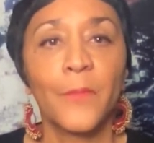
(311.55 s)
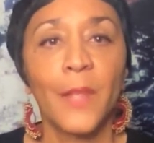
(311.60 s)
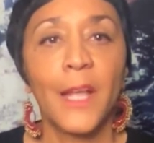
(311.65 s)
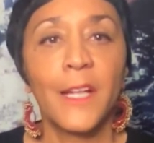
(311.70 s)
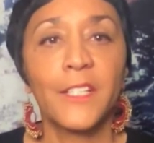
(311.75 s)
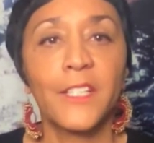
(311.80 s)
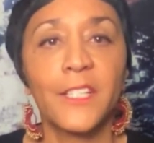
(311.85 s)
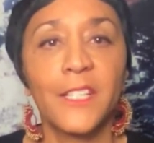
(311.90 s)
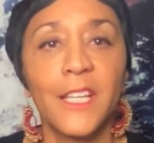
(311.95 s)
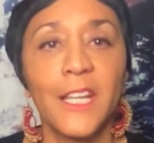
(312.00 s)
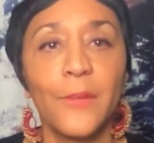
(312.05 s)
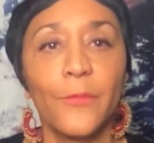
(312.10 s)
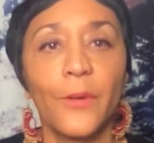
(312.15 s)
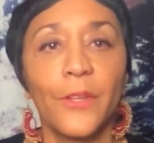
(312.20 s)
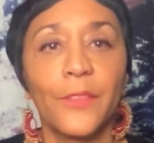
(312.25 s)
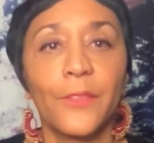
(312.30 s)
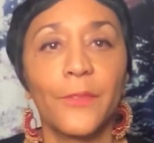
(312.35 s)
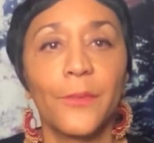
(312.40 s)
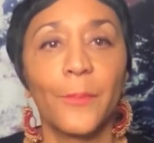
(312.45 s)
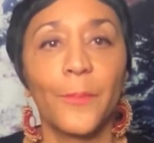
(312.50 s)
and see
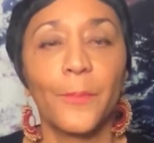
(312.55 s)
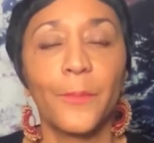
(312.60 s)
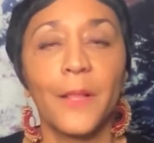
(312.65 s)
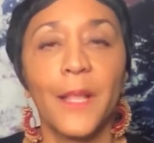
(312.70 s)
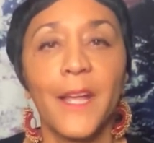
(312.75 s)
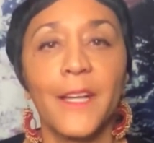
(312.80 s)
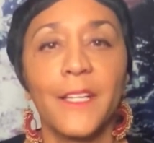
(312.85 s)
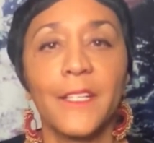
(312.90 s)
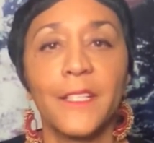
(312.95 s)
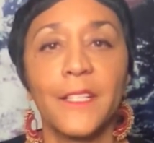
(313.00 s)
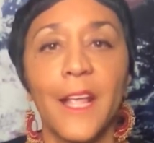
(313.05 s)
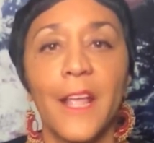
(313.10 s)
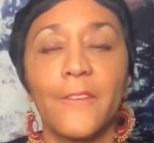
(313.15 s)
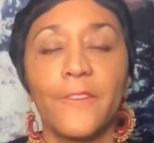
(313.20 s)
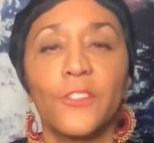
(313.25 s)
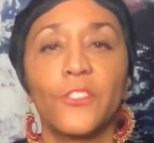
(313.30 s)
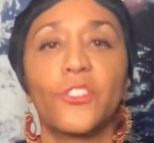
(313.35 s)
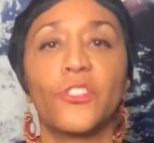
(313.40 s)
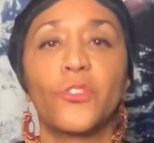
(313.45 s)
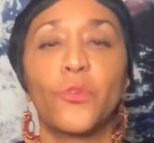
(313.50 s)
what the planets have
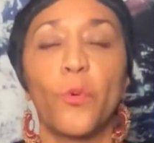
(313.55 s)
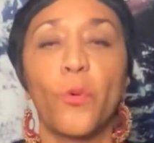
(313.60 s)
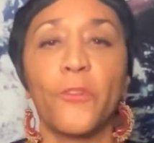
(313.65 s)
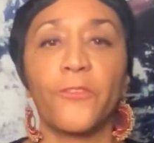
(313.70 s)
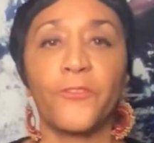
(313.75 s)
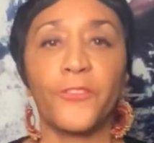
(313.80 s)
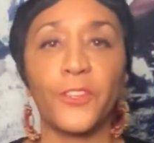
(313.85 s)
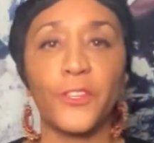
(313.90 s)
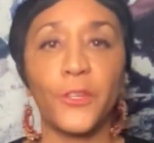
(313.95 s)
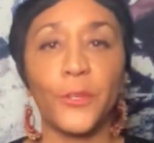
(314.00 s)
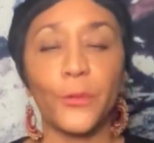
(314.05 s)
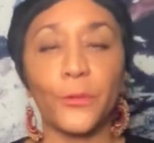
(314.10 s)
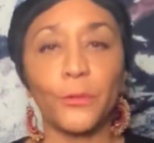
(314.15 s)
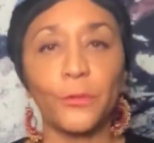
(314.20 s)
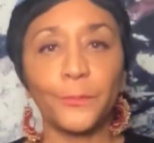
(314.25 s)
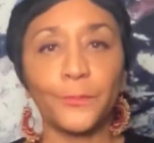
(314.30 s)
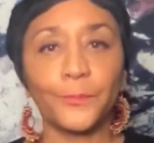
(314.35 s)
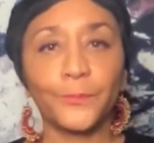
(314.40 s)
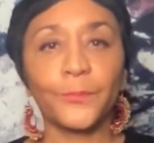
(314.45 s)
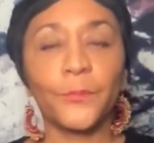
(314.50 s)
in store for you,